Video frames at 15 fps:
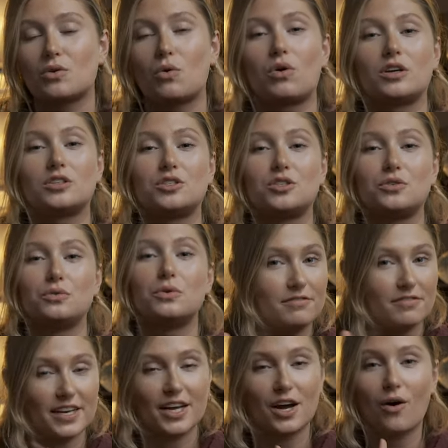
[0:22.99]
or to
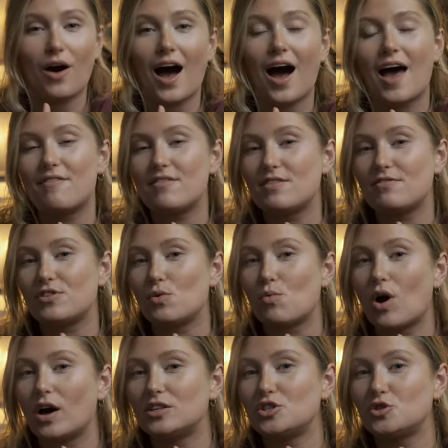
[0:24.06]
Video Hive if you
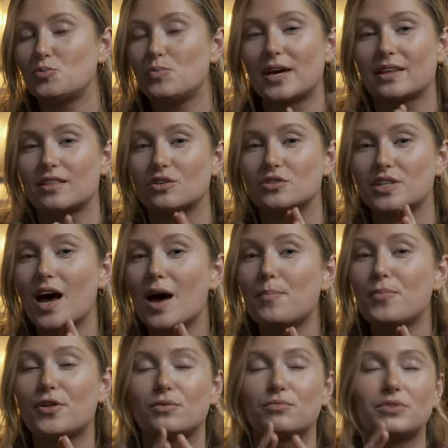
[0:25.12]
want to pick those
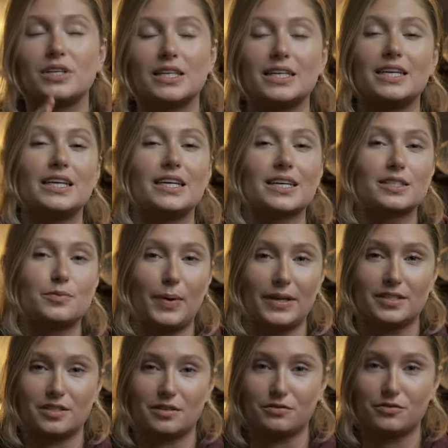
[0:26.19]
up. They're really
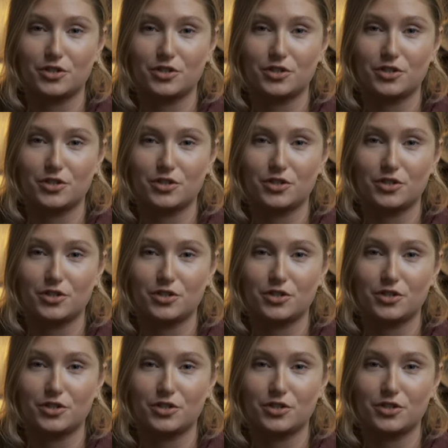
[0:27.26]
inexpensive.